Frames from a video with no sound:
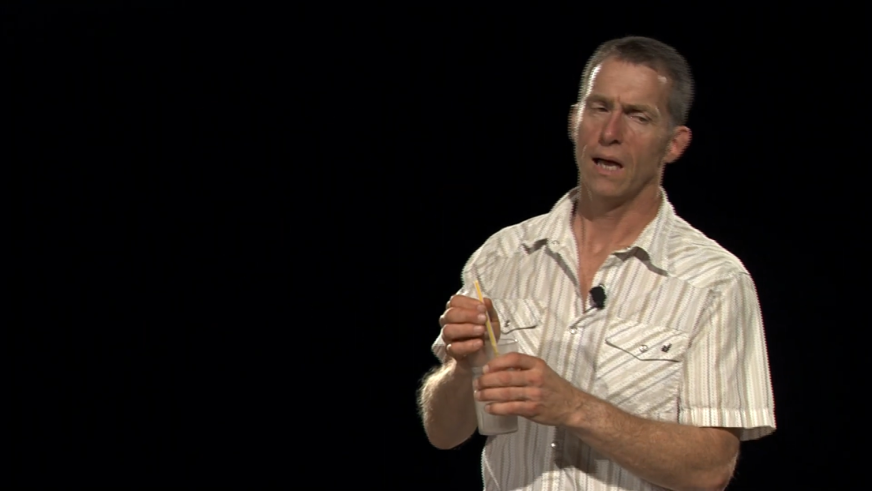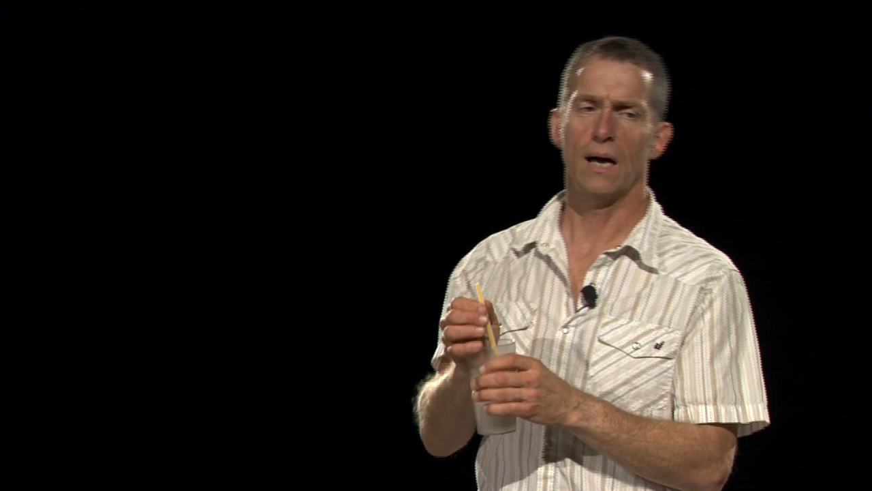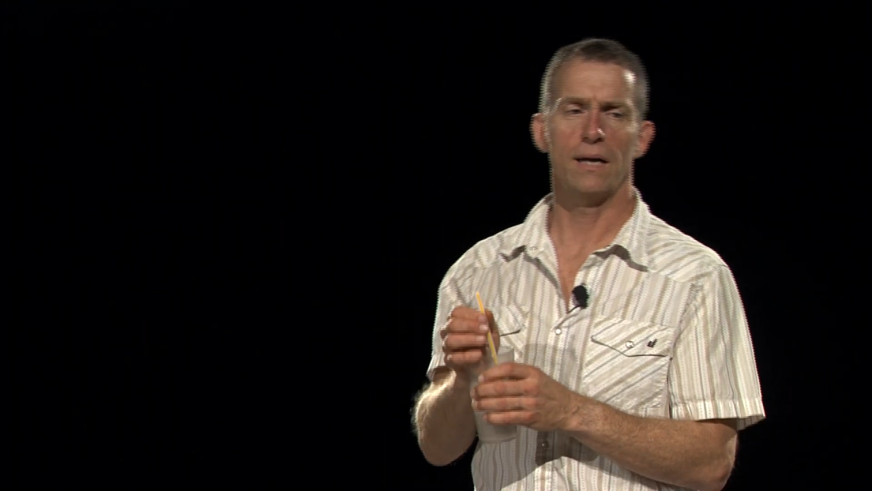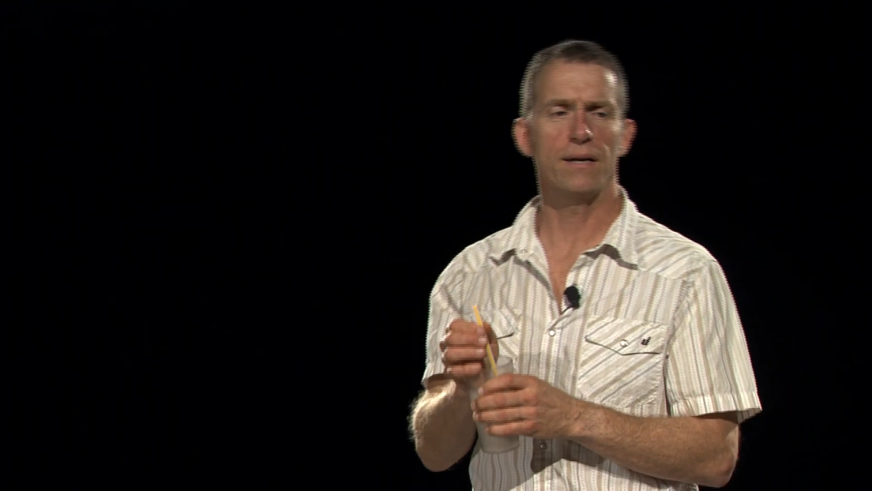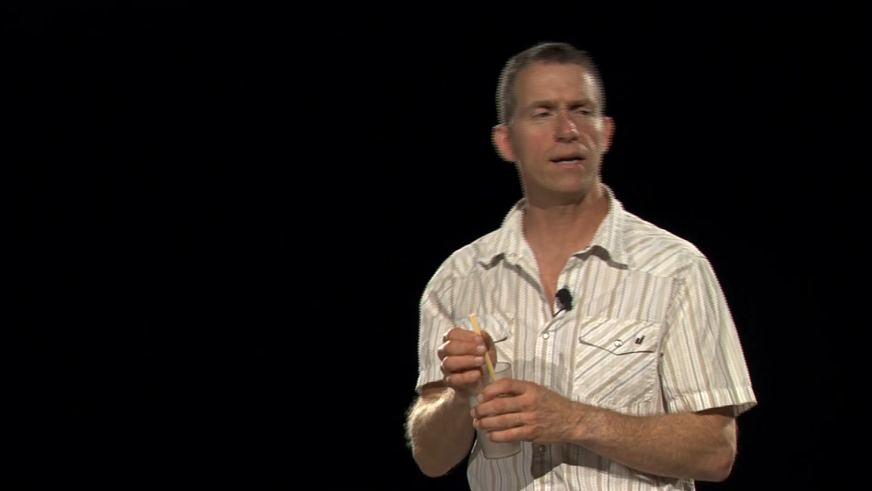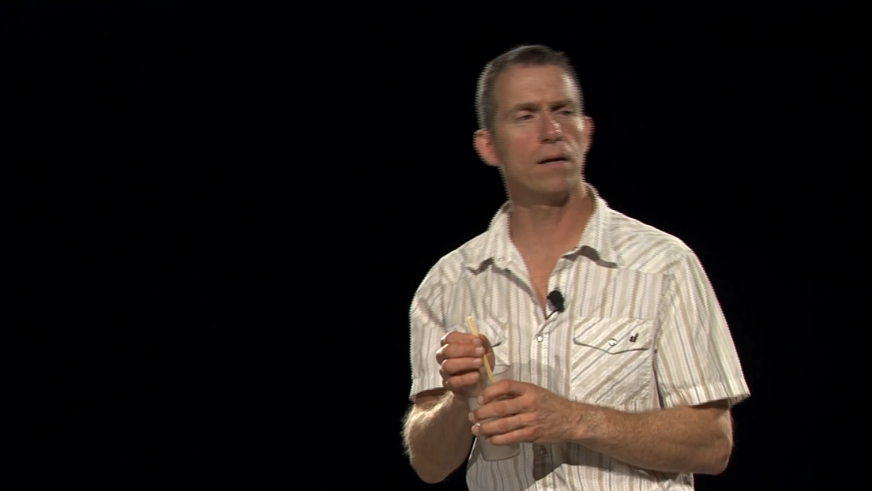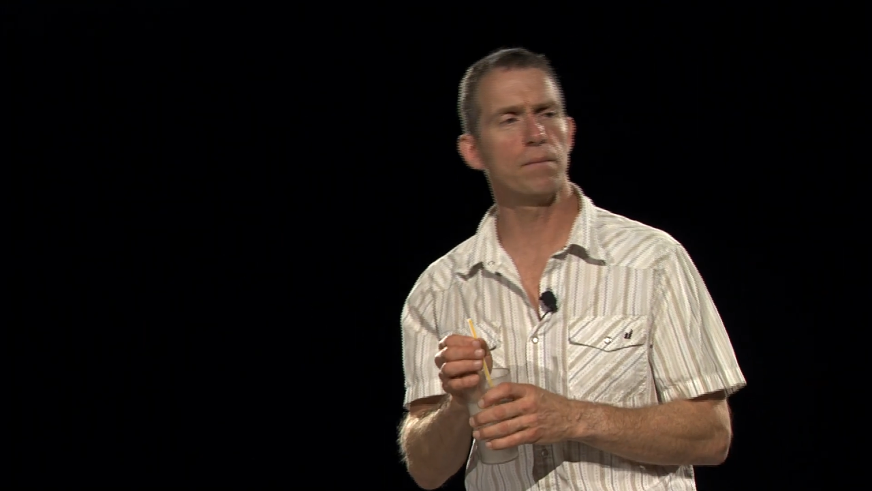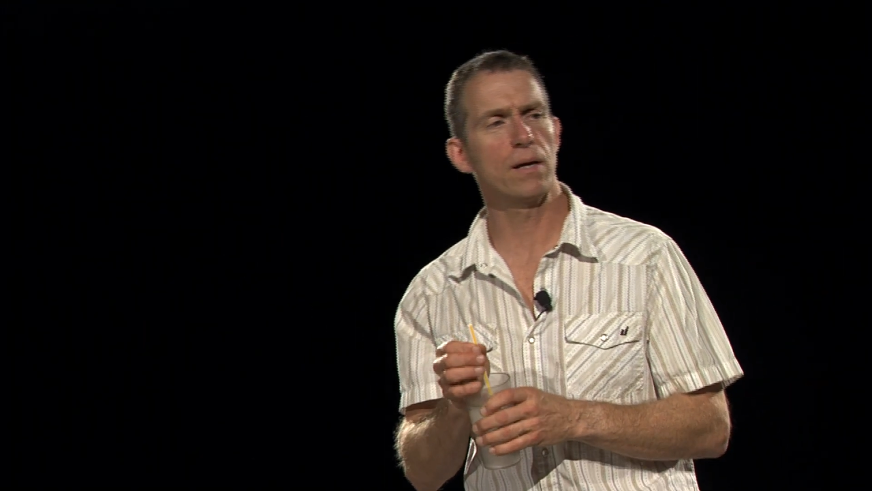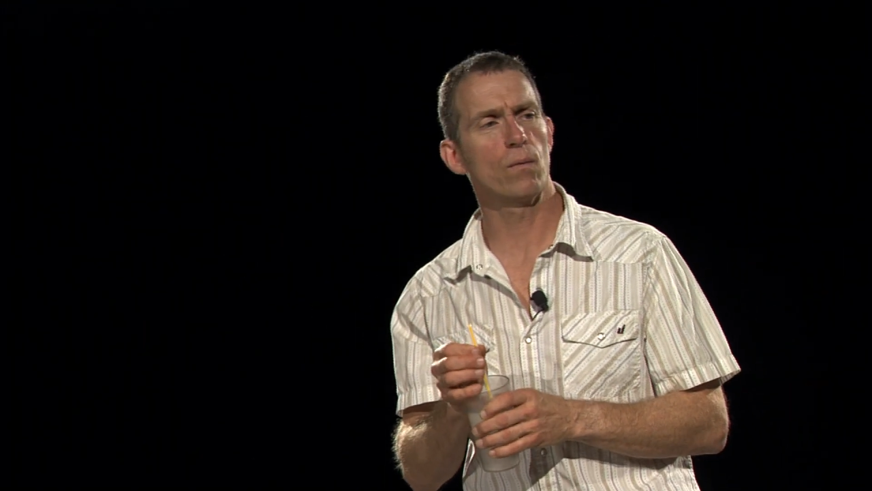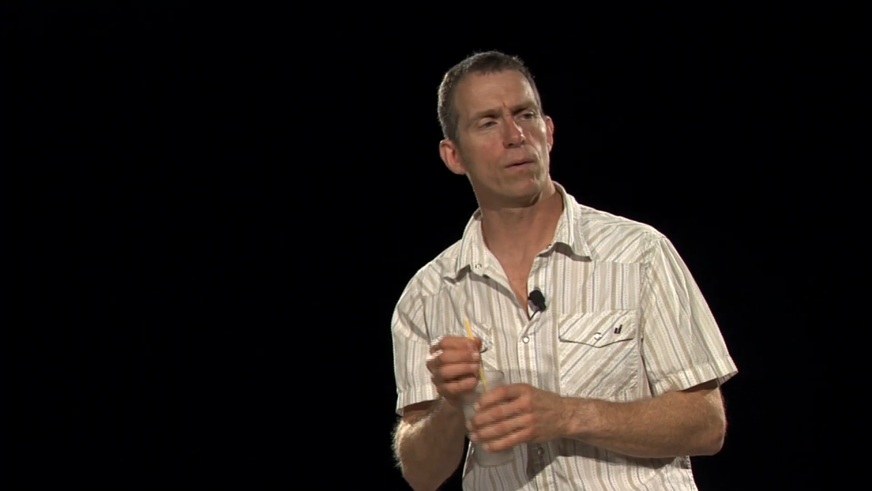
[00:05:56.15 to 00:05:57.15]
uh, near
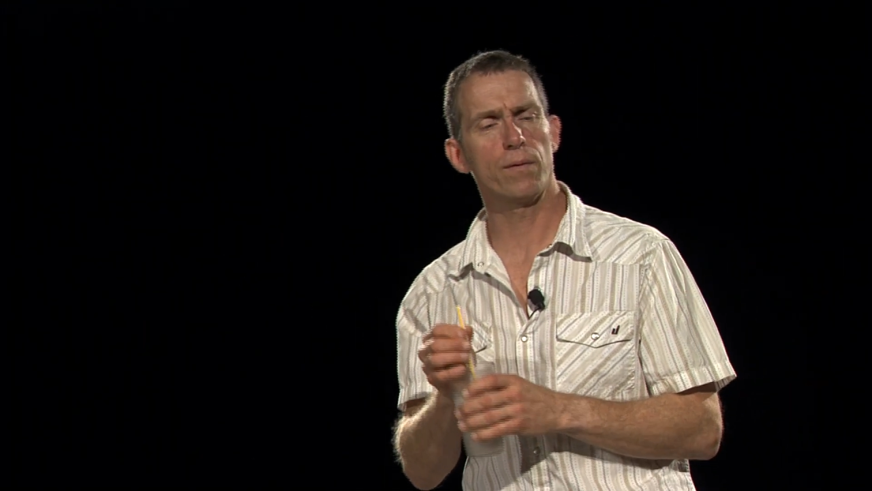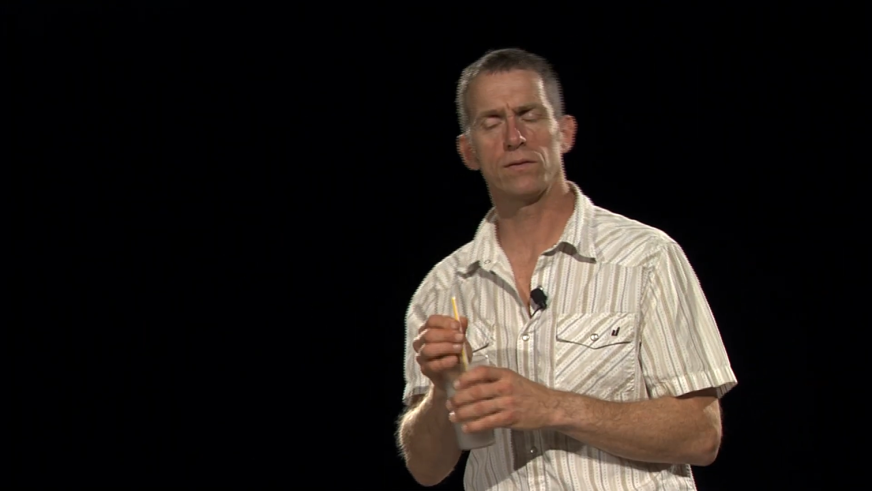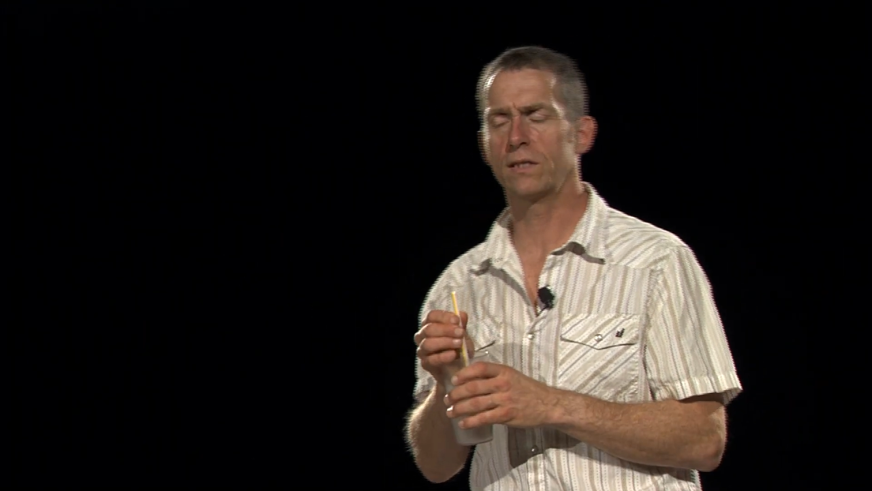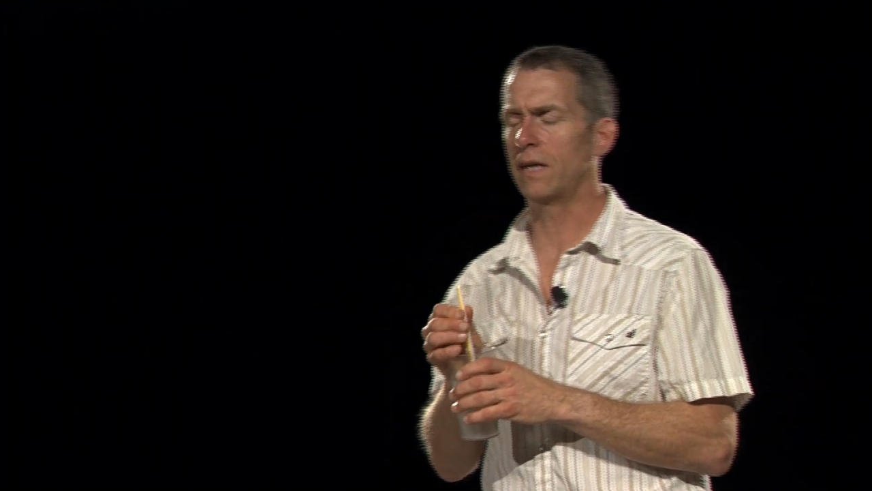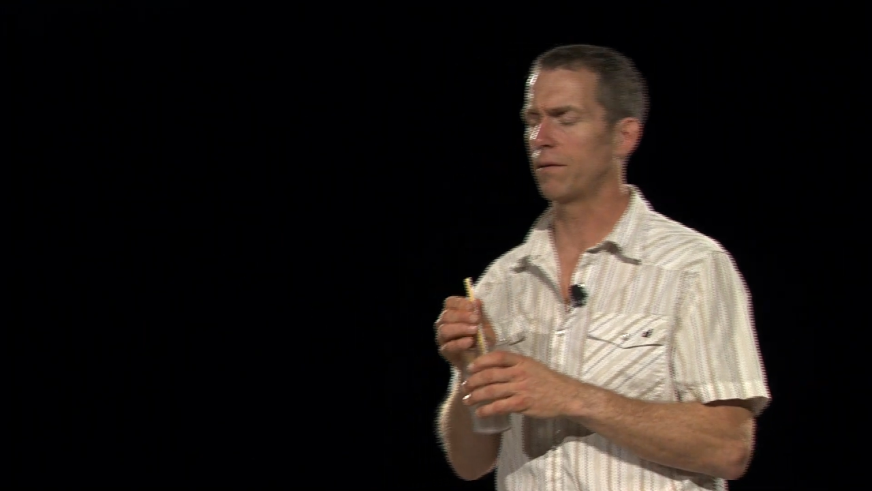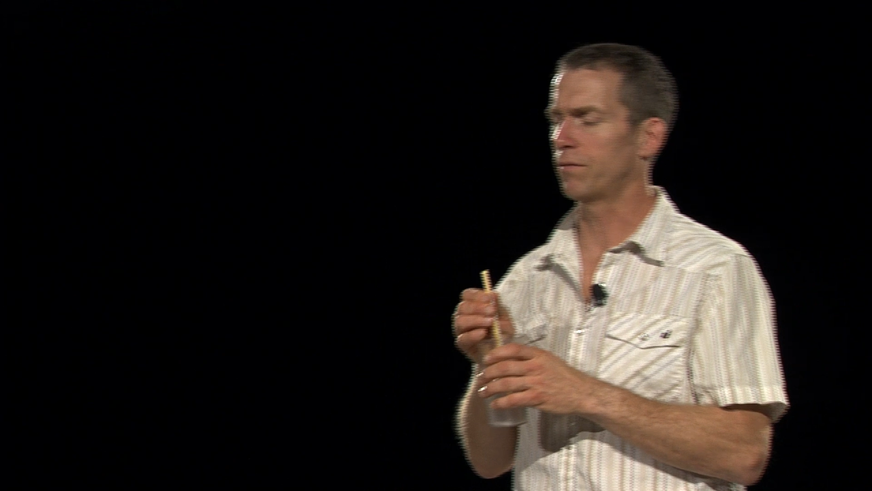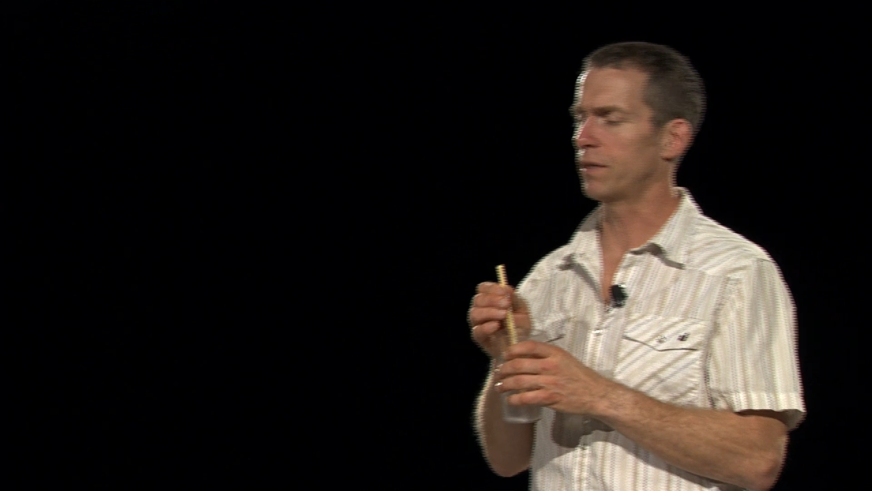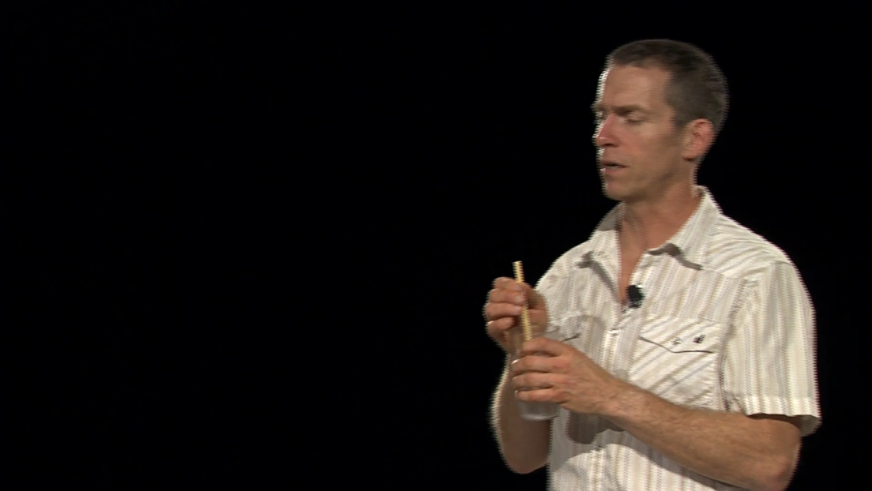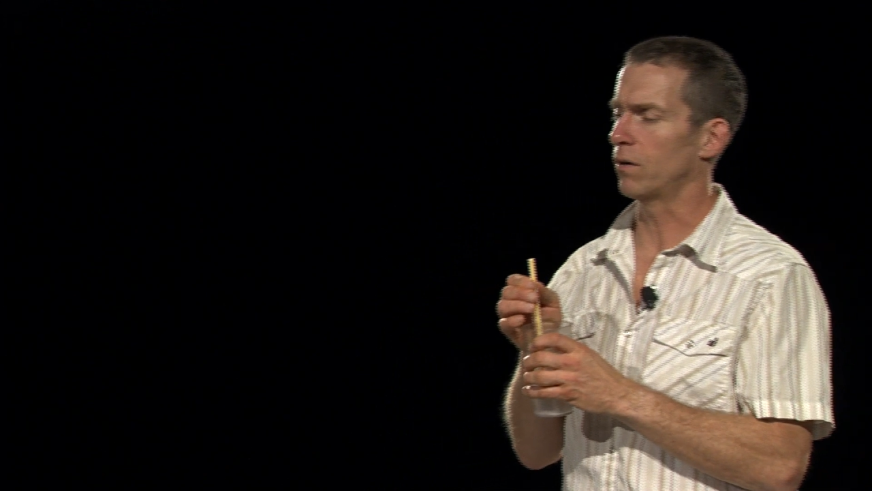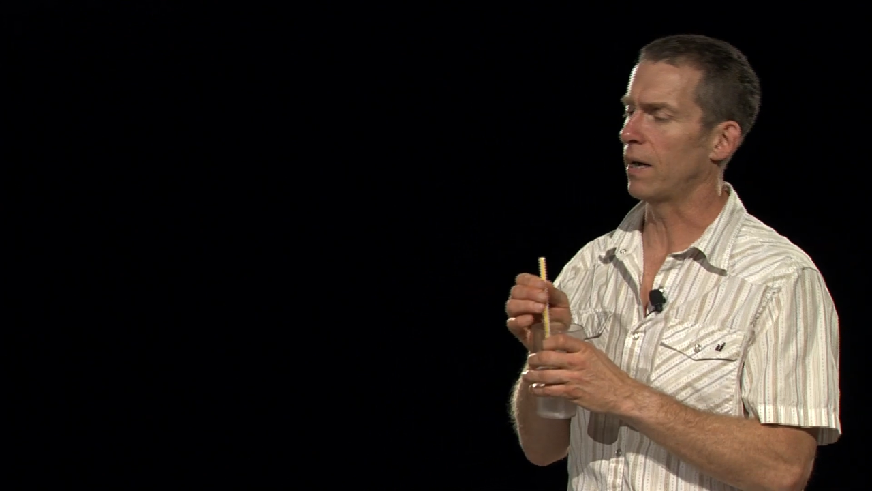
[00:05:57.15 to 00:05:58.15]
me when we would sit down for dinner,